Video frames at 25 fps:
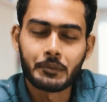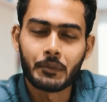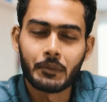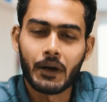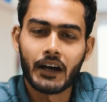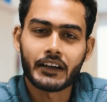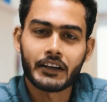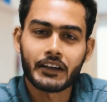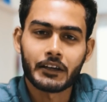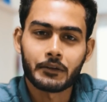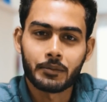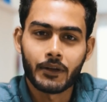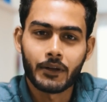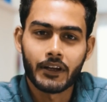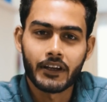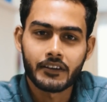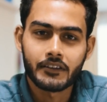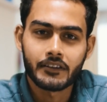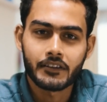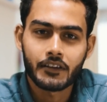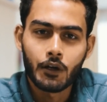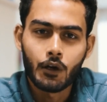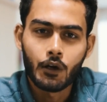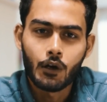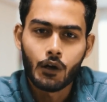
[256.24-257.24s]

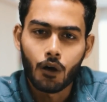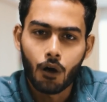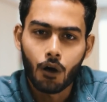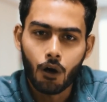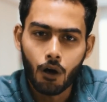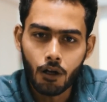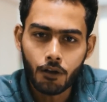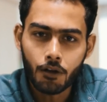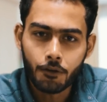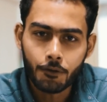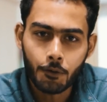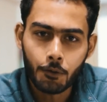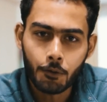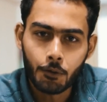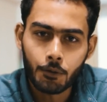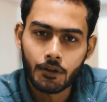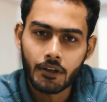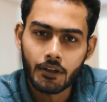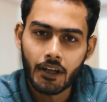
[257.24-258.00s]
Marketplace. Also,